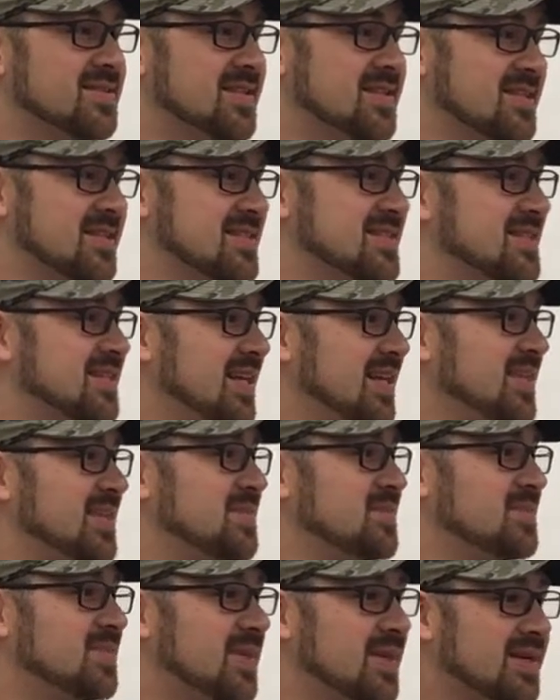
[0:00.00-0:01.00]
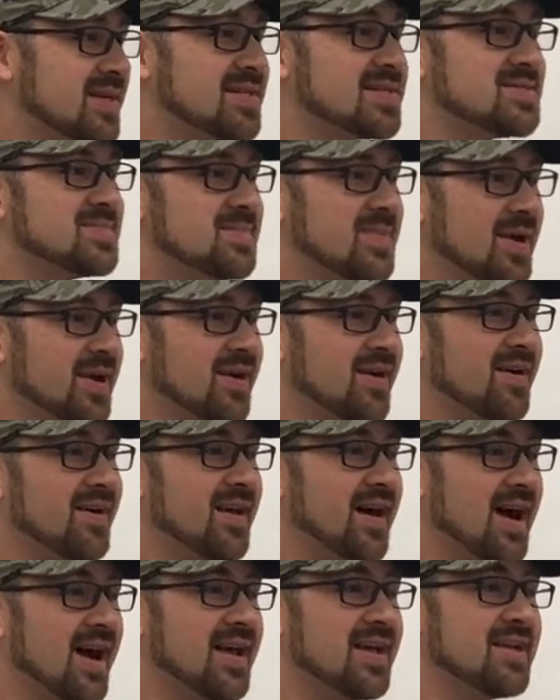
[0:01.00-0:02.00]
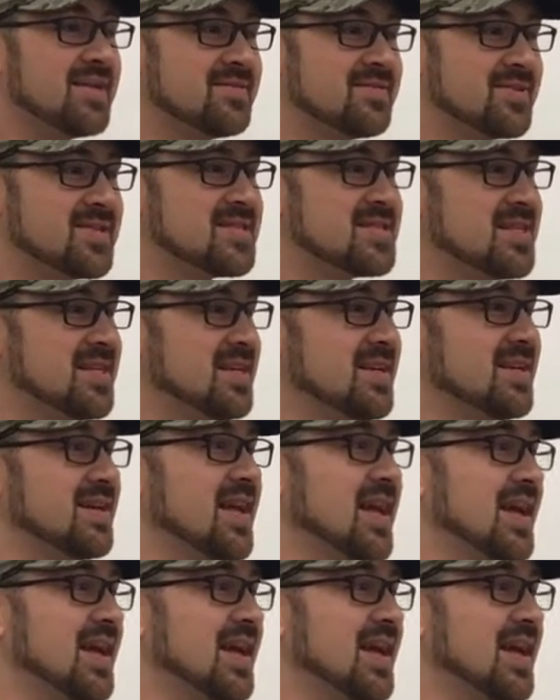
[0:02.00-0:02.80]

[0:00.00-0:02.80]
to this day the biggest bear I had ever seen.